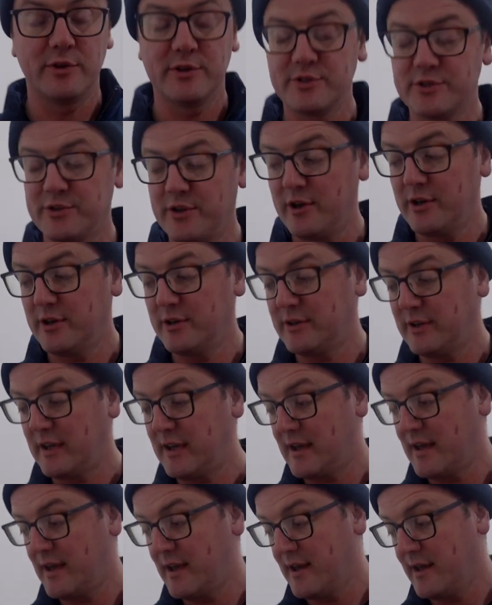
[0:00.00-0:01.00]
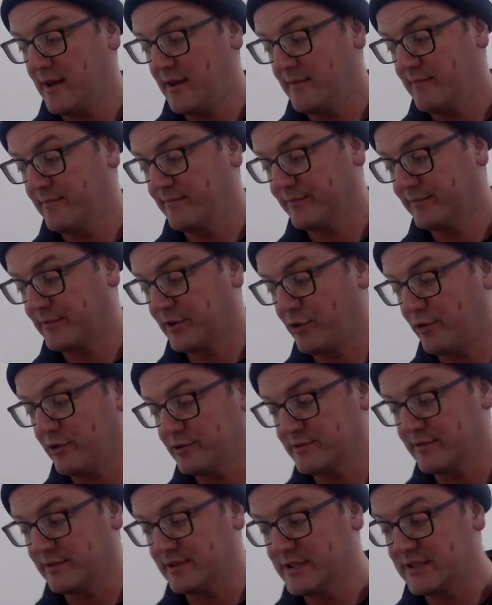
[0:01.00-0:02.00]
the stout um,
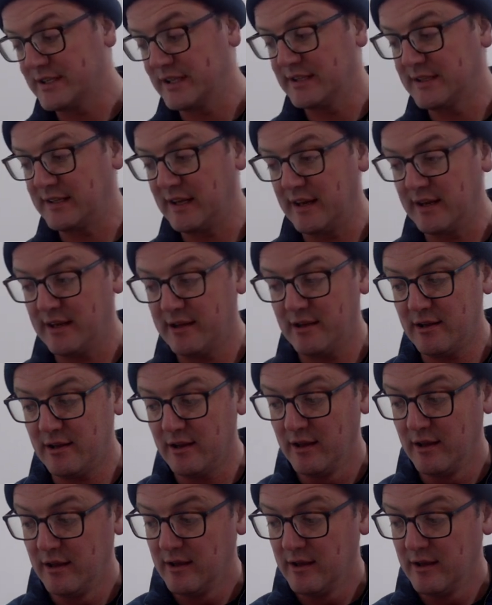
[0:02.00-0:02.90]
calls for the Centennial